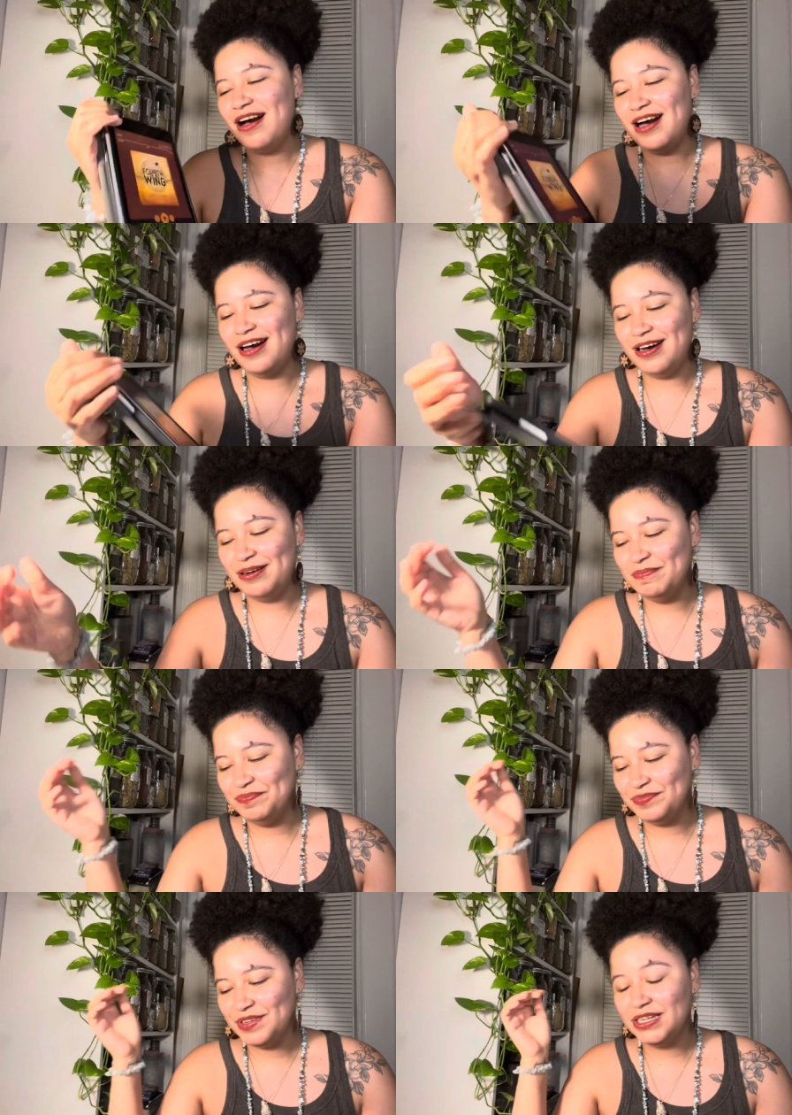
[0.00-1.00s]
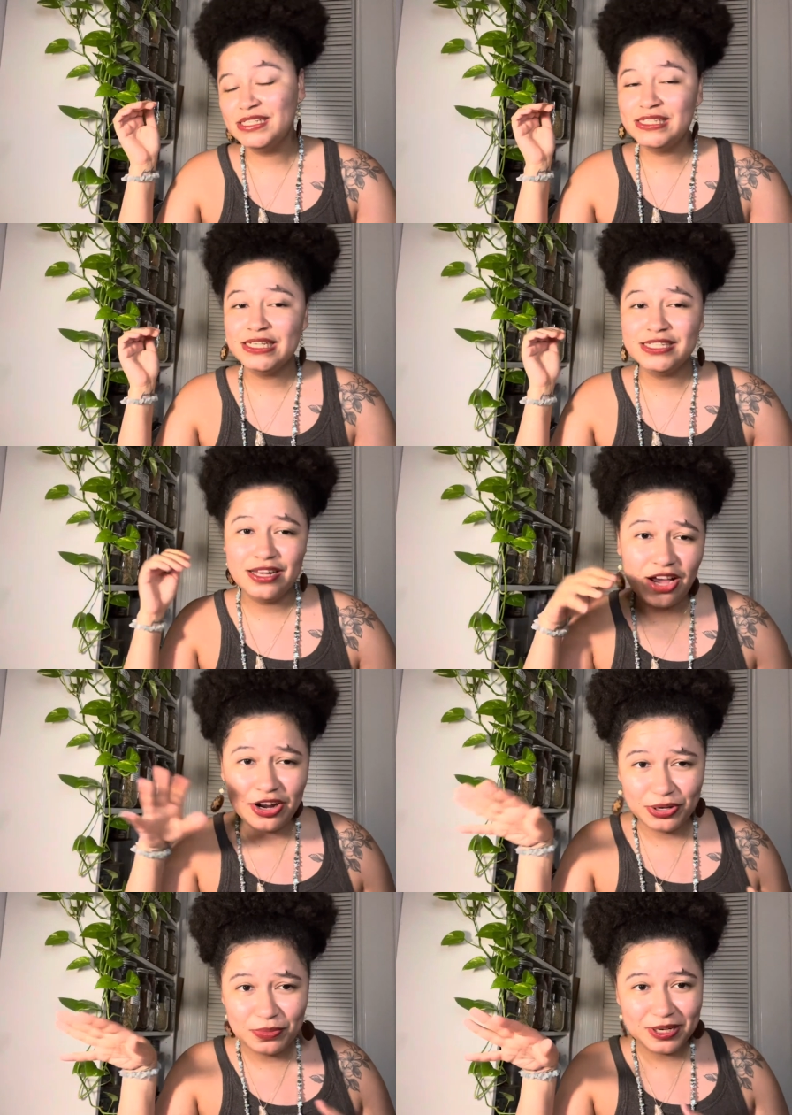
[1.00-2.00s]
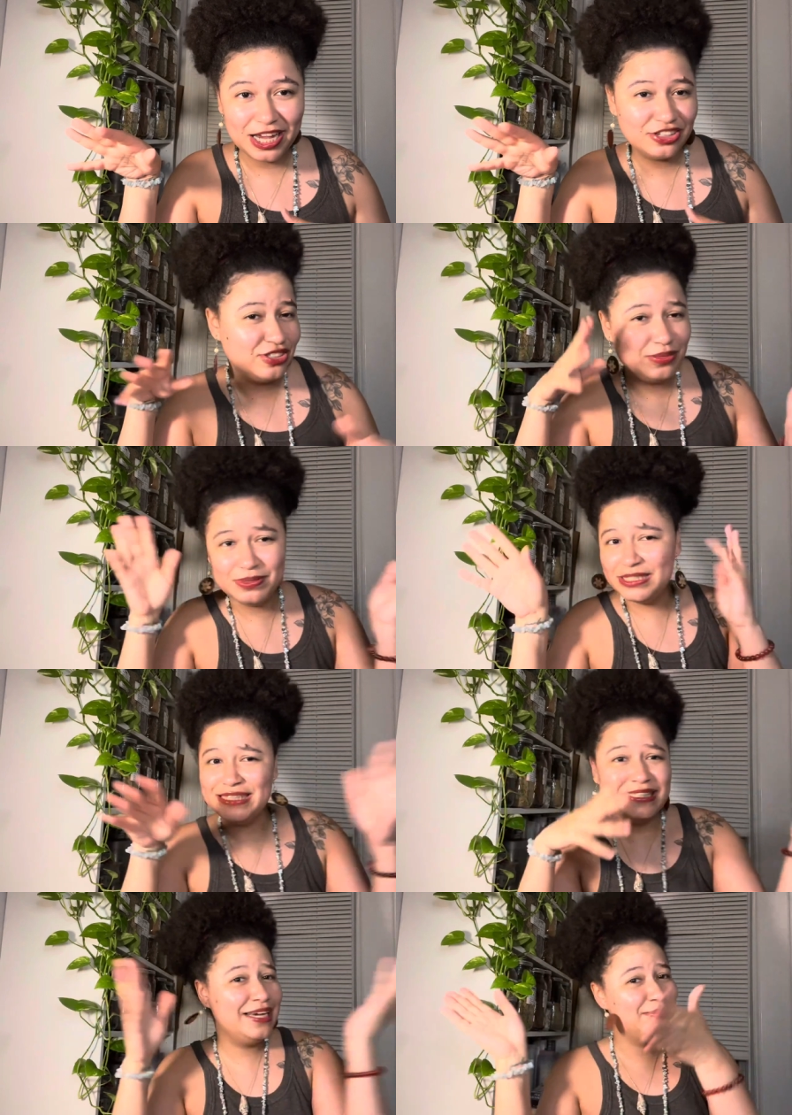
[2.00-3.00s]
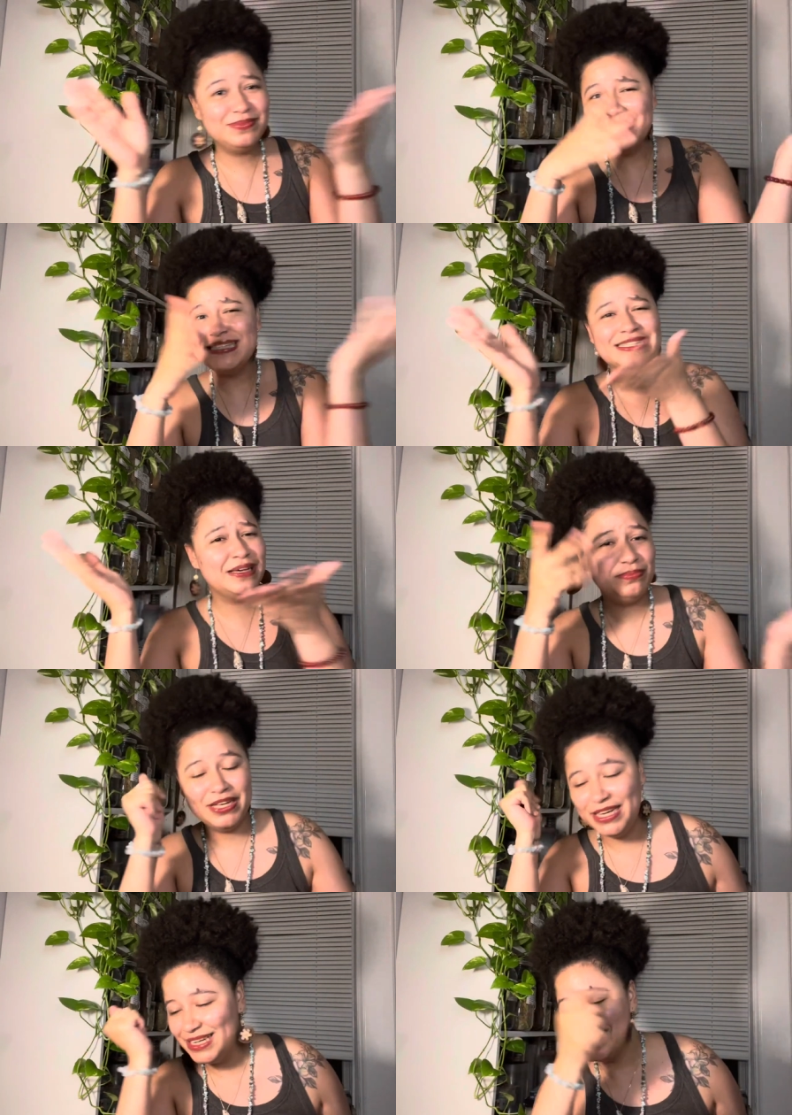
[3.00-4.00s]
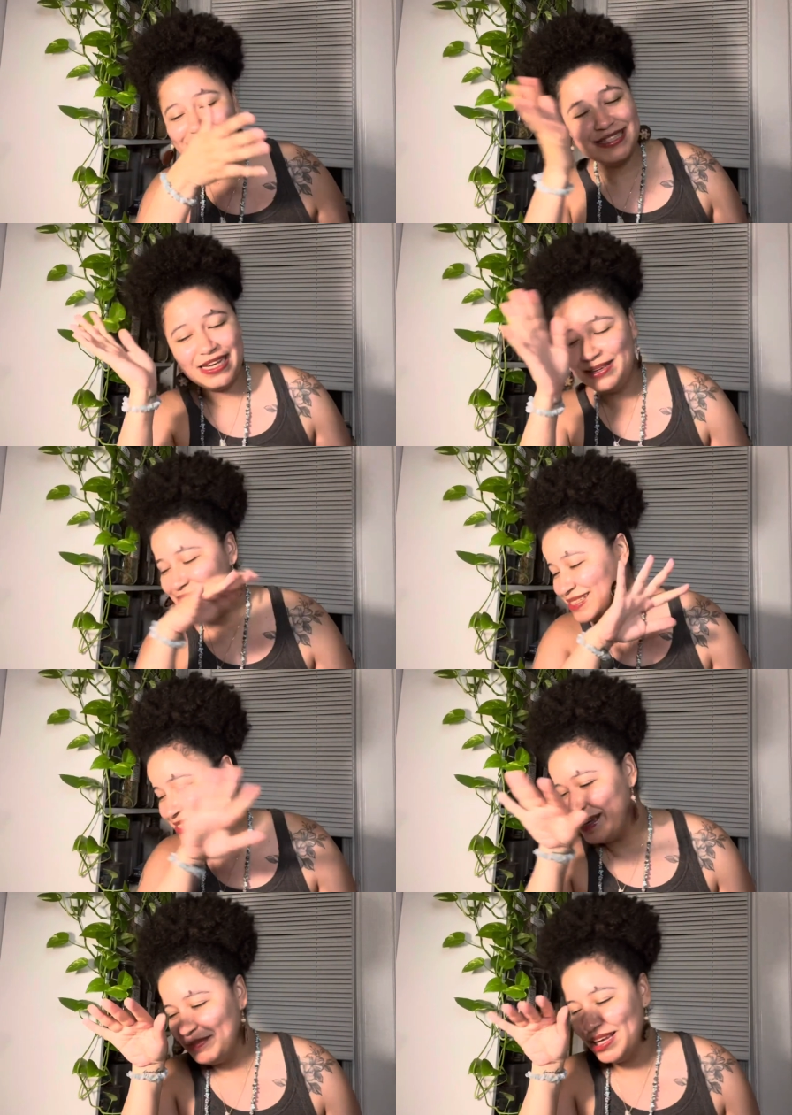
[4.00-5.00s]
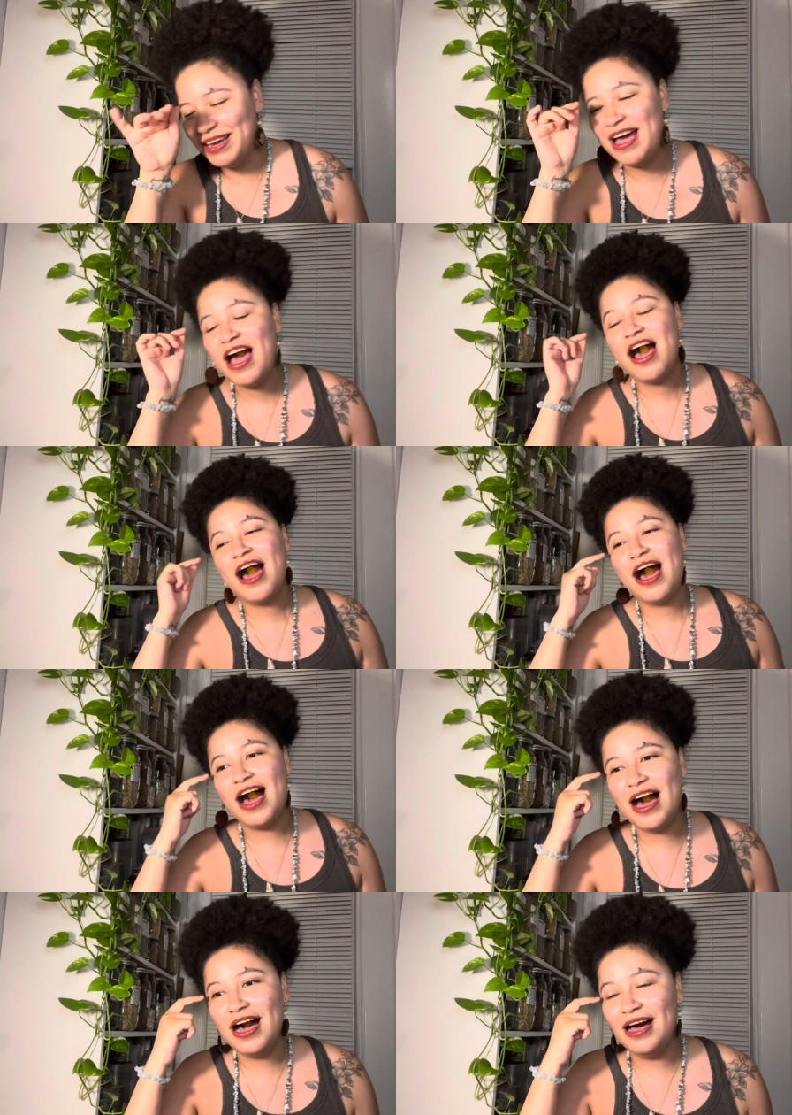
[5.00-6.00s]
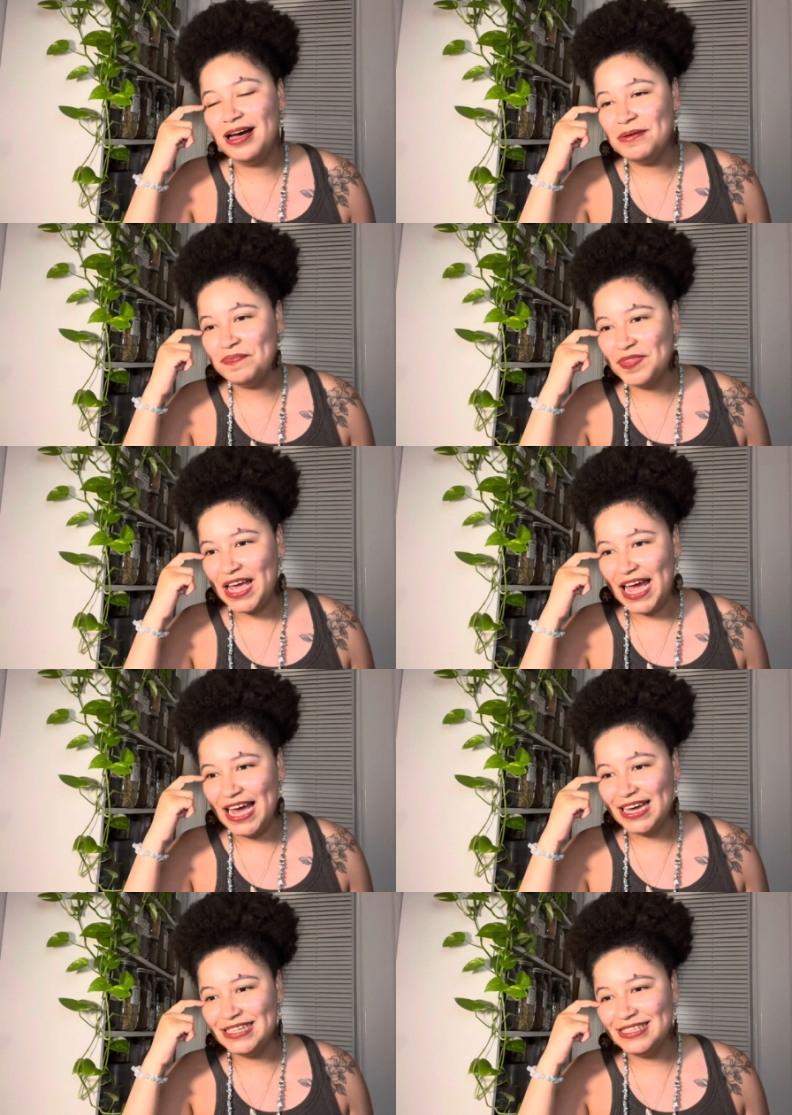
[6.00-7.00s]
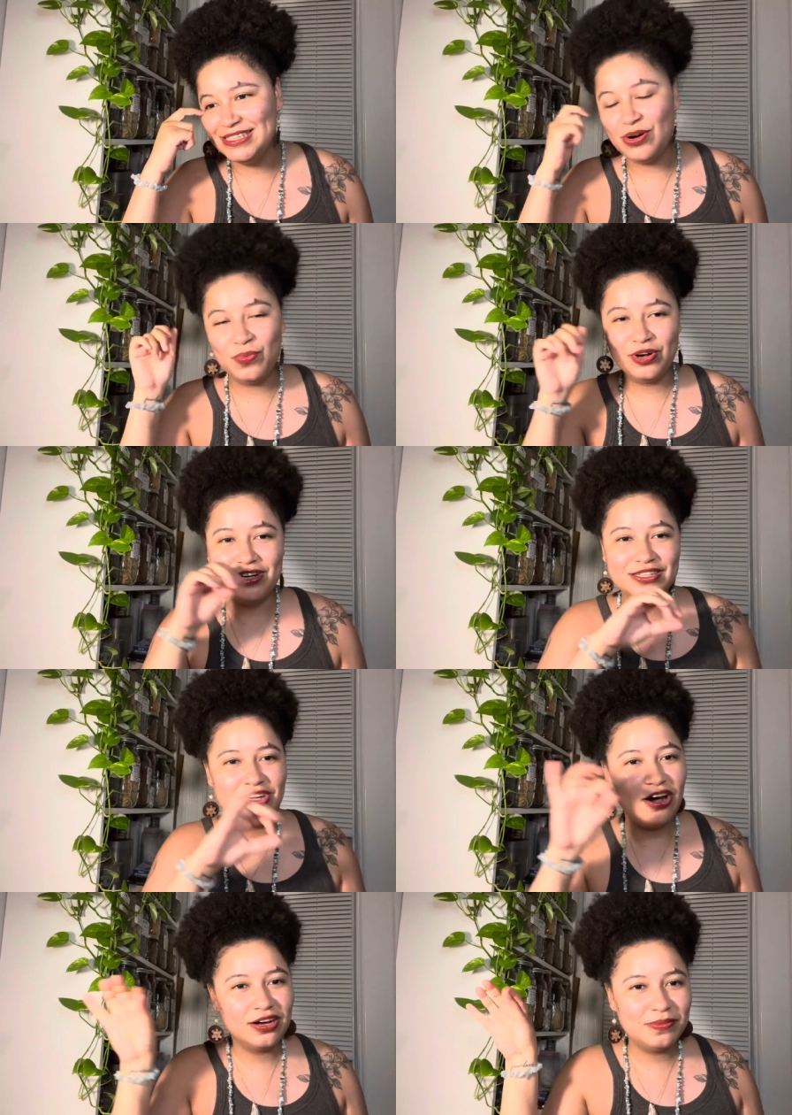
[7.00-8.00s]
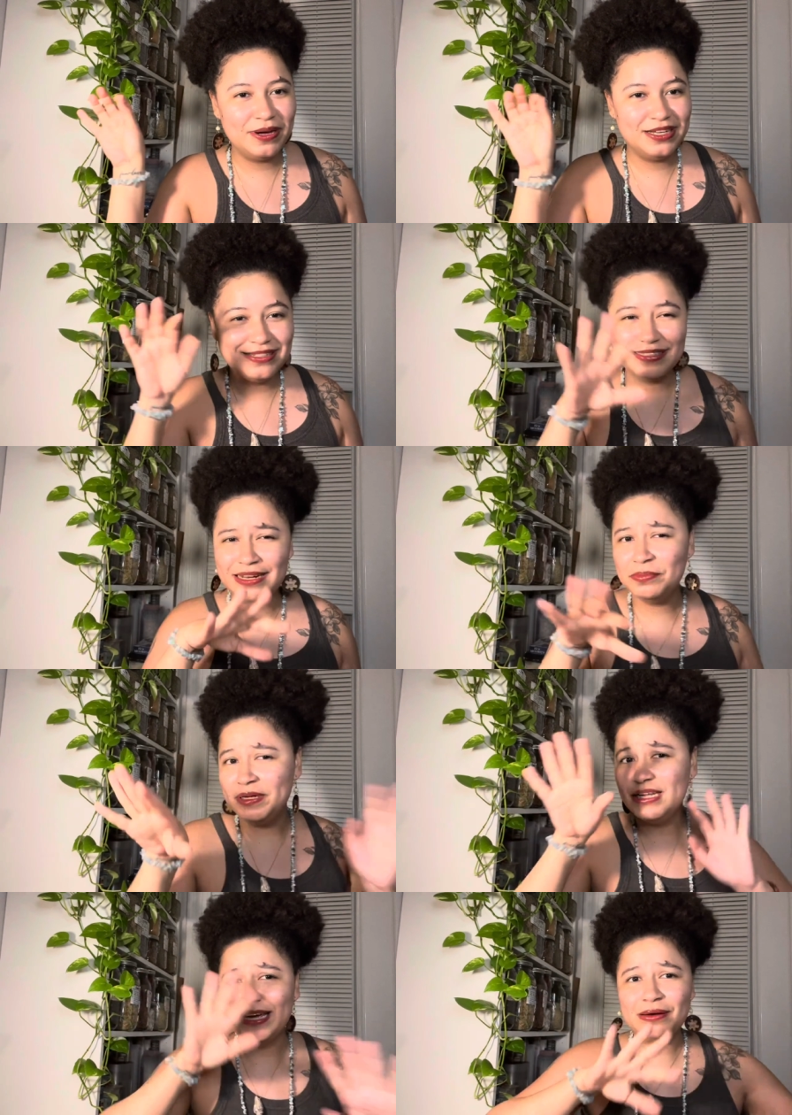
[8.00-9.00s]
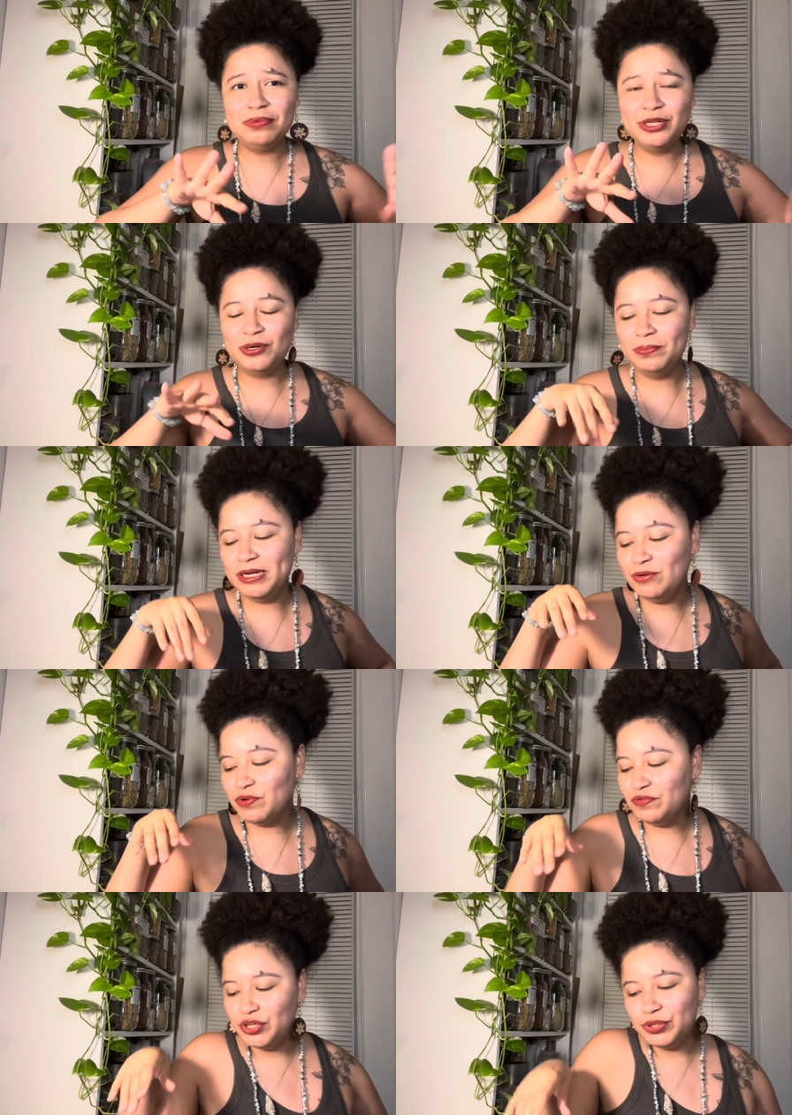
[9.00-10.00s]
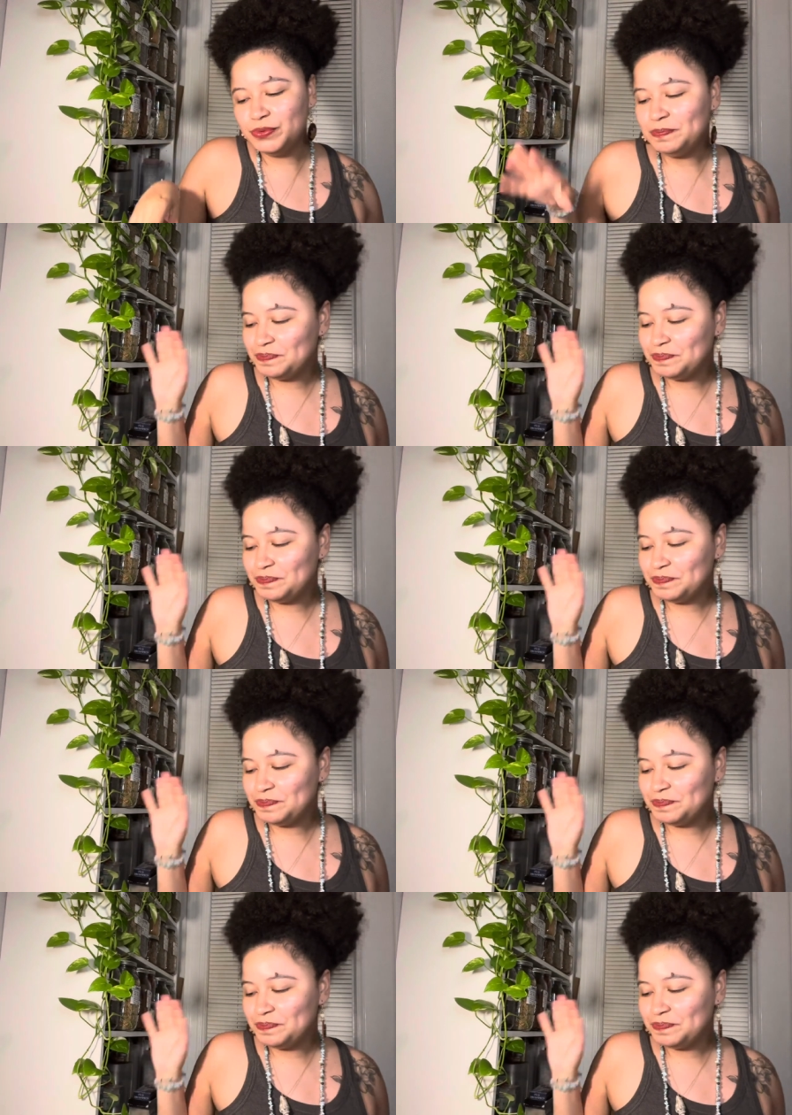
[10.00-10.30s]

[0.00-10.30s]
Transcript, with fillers: um listening to the audiobook actually but it's the same it's the same thing it's the same it's the same thing uh and so we're gonna talk about it there's gonna be like a little mini review